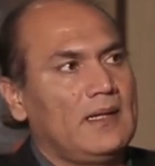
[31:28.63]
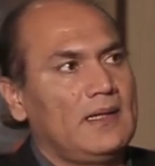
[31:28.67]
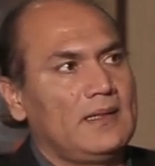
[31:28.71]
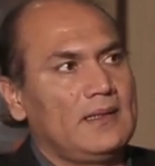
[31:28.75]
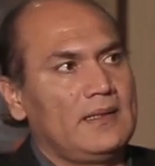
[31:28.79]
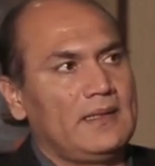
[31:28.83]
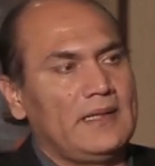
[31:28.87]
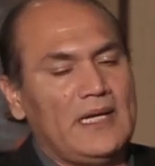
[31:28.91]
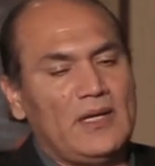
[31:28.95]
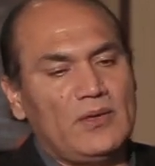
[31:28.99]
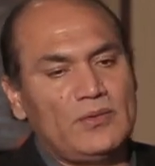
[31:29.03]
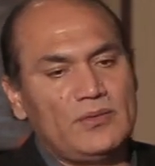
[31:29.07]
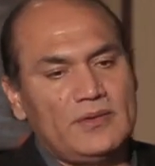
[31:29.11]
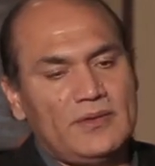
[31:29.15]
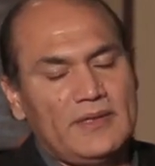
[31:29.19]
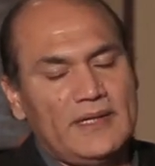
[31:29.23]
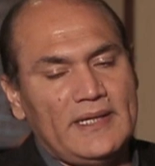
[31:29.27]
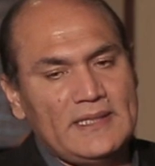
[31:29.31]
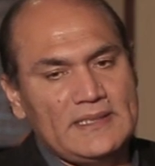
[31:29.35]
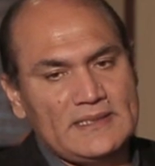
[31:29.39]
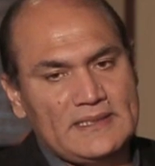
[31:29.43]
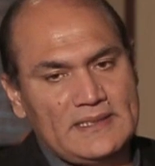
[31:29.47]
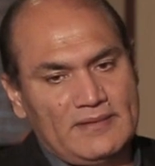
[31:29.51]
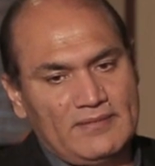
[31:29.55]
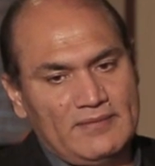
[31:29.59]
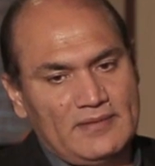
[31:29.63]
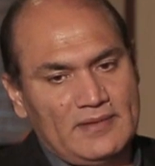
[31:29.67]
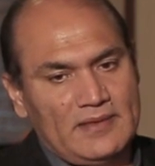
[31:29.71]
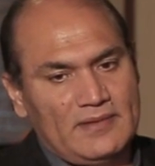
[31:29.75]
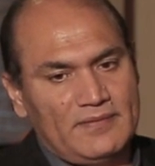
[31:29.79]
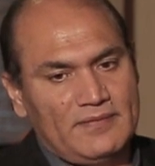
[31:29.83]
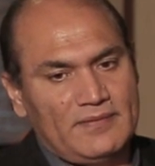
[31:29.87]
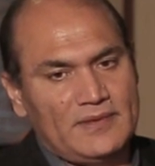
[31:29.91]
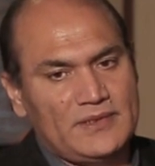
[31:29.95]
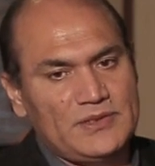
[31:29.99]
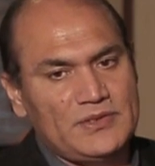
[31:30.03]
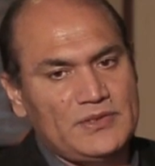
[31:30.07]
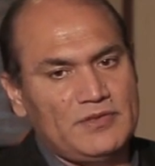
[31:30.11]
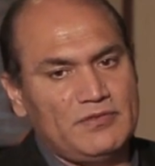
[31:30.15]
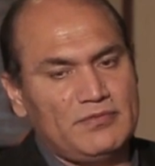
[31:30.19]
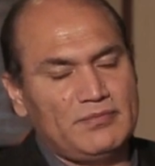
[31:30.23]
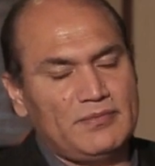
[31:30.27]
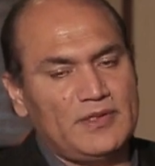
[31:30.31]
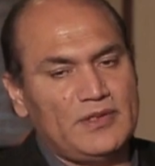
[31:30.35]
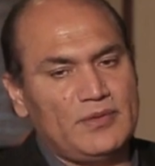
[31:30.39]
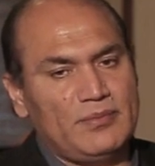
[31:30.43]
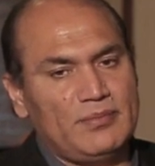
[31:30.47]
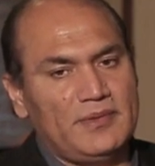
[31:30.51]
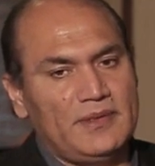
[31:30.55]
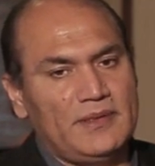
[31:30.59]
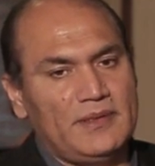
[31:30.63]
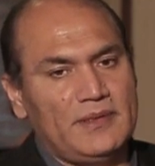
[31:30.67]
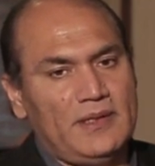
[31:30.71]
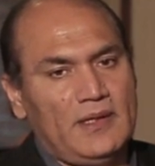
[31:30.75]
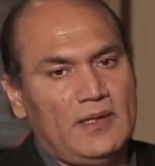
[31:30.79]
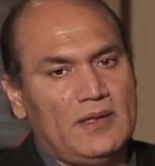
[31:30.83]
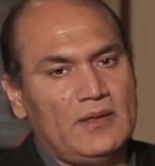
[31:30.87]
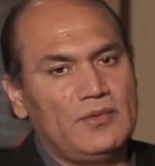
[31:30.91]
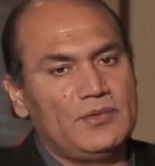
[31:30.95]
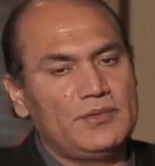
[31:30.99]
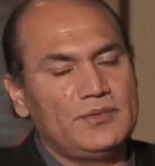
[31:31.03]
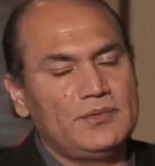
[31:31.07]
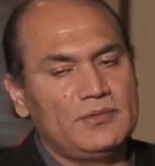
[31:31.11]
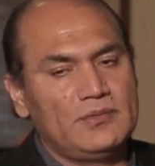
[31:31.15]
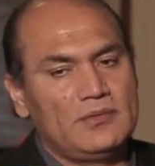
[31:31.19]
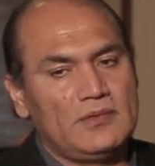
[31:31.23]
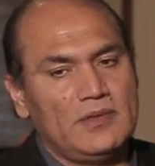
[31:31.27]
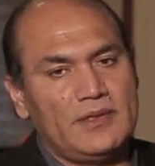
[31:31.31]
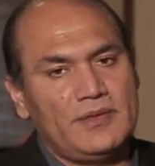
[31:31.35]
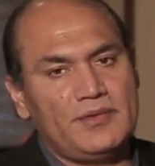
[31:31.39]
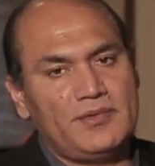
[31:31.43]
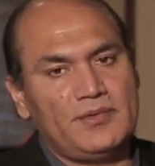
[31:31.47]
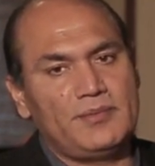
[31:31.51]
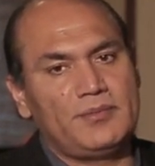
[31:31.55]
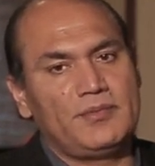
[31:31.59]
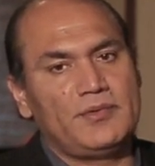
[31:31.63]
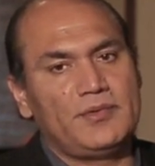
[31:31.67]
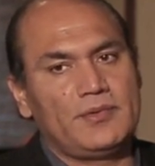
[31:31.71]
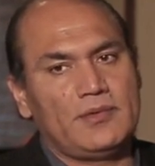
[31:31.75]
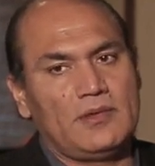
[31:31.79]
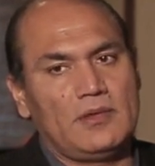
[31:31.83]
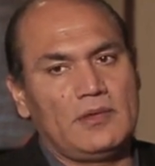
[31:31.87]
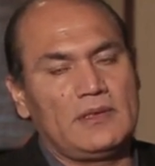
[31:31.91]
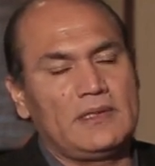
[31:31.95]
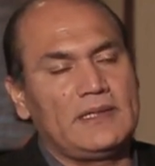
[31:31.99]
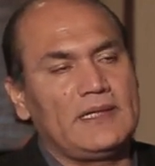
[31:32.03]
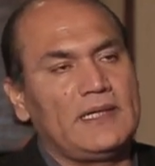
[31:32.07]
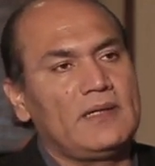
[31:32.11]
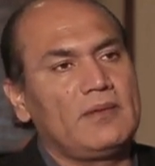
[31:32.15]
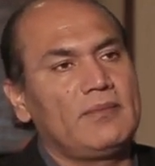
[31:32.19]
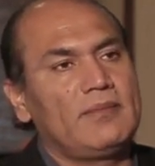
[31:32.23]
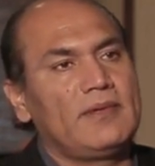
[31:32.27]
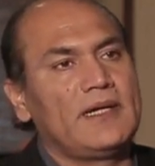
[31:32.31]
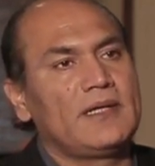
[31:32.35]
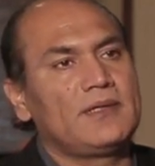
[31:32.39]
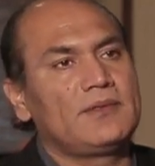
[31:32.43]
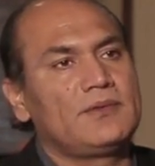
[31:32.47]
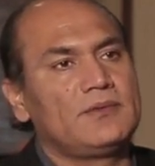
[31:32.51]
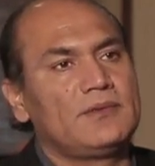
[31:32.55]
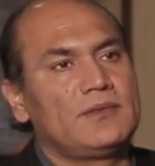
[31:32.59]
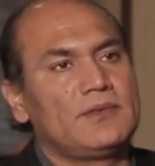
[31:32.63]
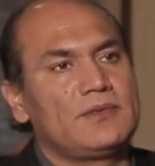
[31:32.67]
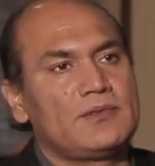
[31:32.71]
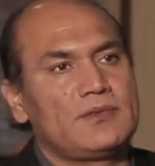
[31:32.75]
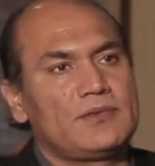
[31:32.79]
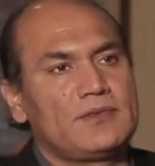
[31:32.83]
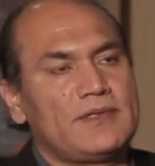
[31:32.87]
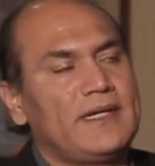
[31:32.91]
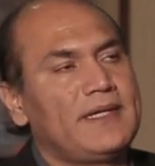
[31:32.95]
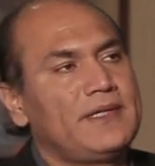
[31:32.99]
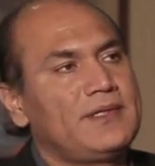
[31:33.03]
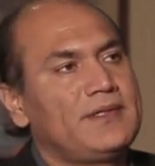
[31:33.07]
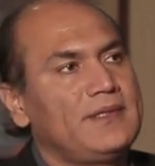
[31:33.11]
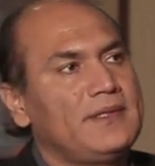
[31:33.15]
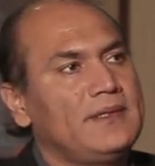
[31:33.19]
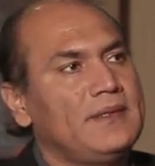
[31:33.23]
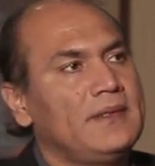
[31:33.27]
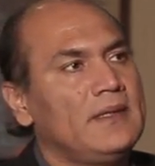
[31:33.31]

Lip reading: Now the next level of achievement be how you contribute all that back to the society.